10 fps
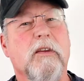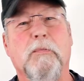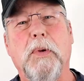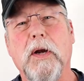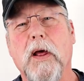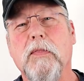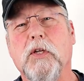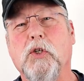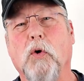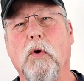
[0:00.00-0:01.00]
You've been on
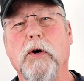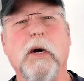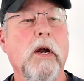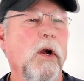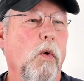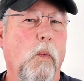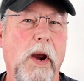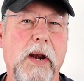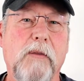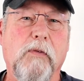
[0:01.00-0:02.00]
the shoulder
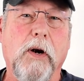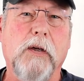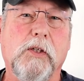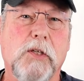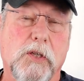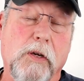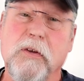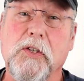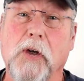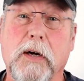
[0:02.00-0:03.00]
waiting for a
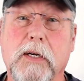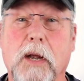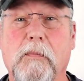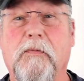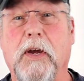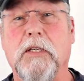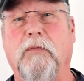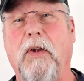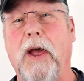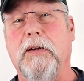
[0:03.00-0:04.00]
service truck to come fix
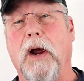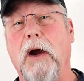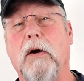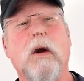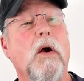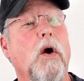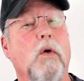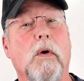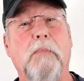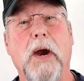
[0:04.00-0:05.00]
a flat tire
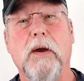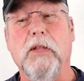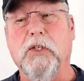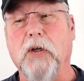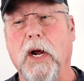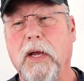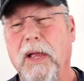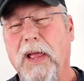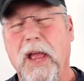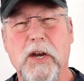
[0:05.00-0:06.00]
or repair the truck,
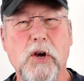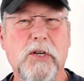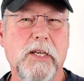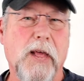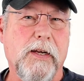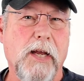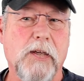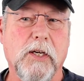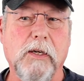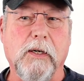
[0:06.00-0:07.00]
and usually that
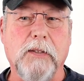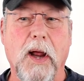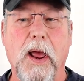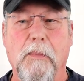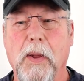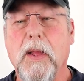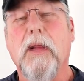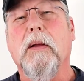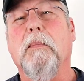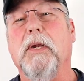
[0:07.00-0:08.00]
takes a little time.
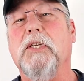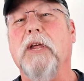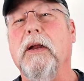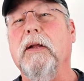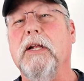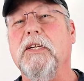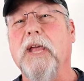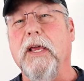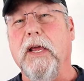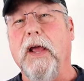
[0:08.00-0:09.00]
But suddenly it's
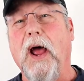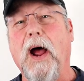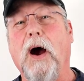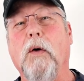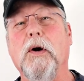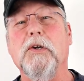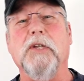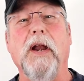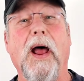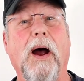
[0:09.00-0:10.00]
taking
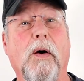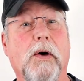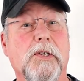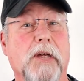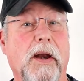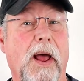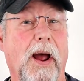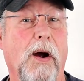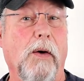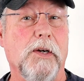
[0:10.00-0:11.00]
hours and hours and
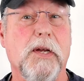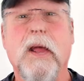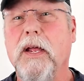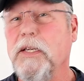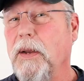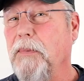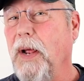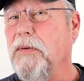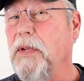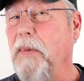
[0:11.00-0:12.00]
hours.
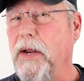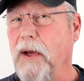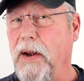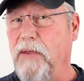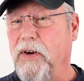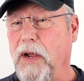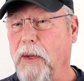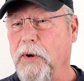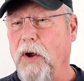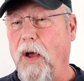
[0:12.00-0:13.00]
Sometimes they may not even
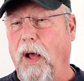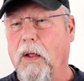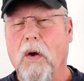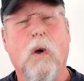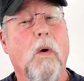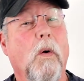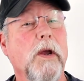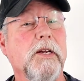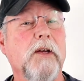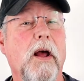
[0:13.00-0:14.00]
come at all.
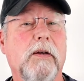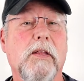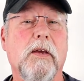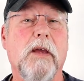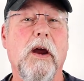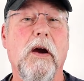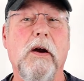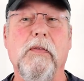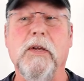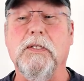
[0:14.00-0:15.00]
Or you talk to the
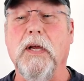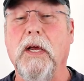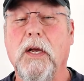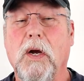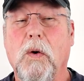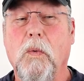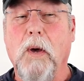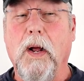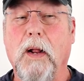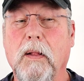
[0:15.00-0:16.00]
carrier and they say,
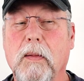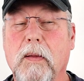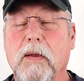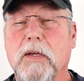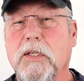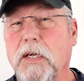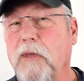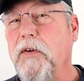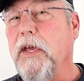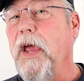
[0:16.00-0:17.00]
well,
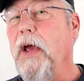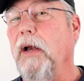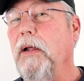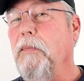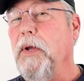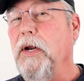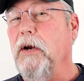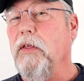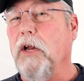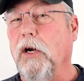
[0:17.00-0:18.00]
see if you can't limp it
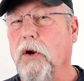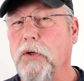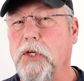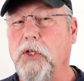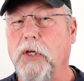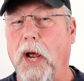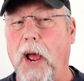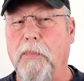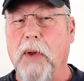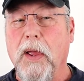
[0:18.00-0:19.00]
into the closest
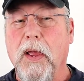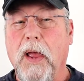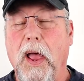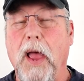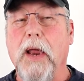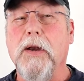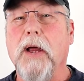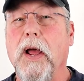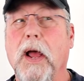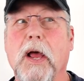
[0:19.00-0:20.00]
shop, and
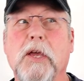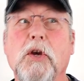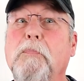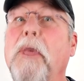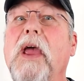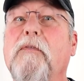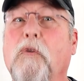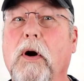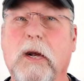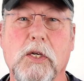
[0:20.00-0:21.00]
you pay
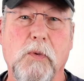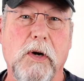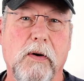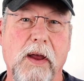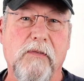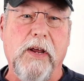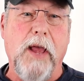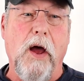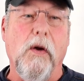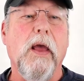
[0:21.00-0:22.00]
for it because we don't have an
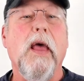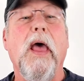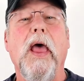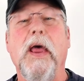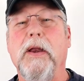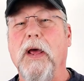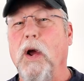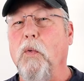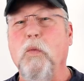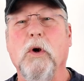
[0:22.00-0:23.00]
account, and
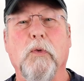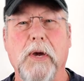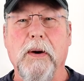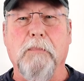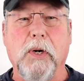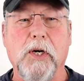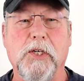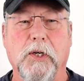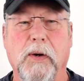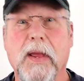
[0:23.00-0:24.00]
we'll
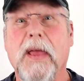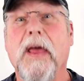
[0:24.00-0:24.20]
reimburse you.